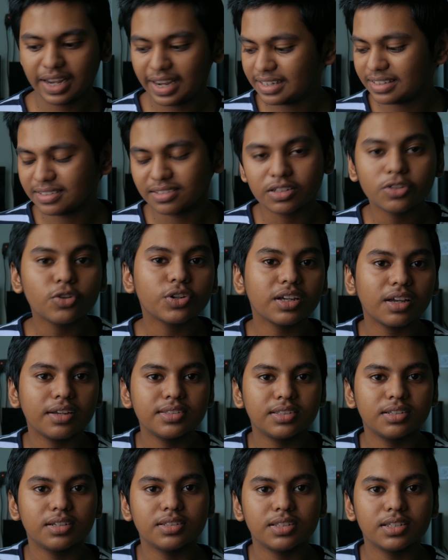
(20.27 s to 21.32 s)
And you can
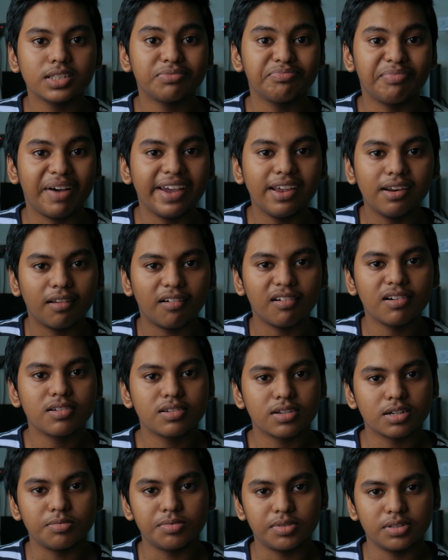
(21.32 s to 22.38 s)
consider this my long
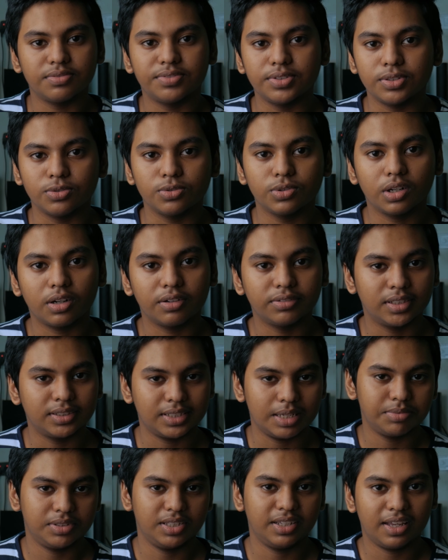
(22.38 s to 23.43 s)
term review of the
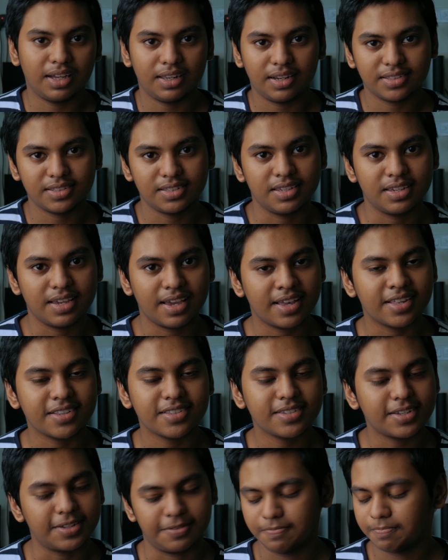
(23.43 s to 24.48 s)
Samsung Galaxy
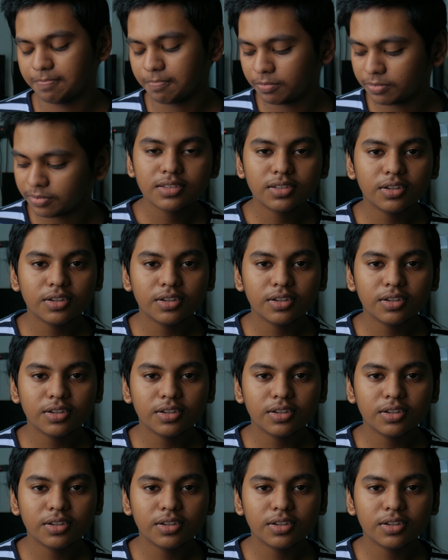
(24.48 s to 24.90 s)
S10.